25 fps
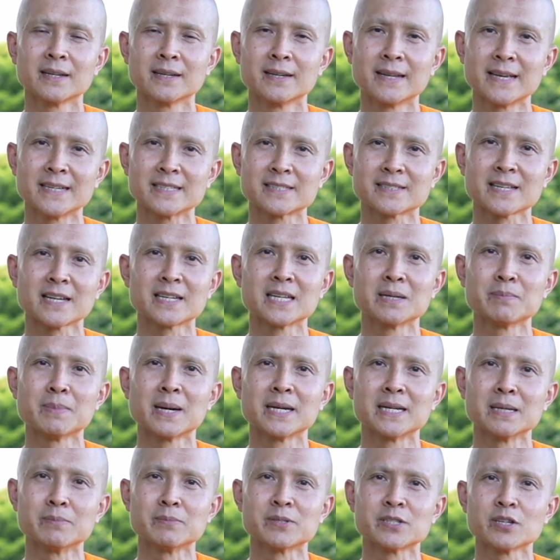they studied
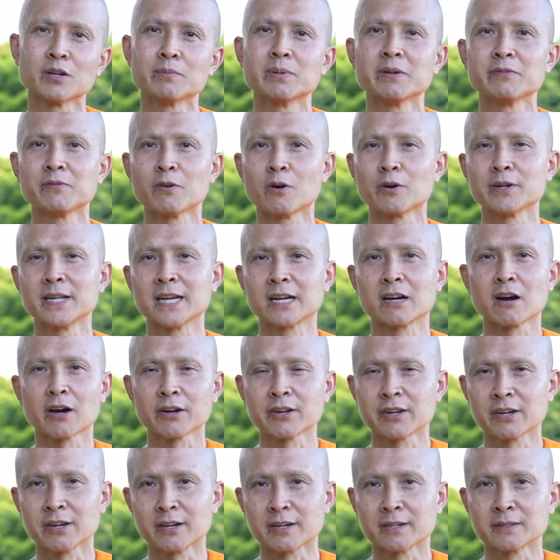by themselves before they
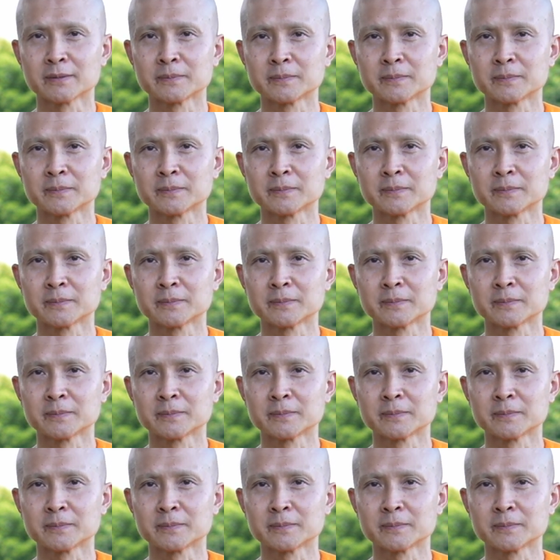got here.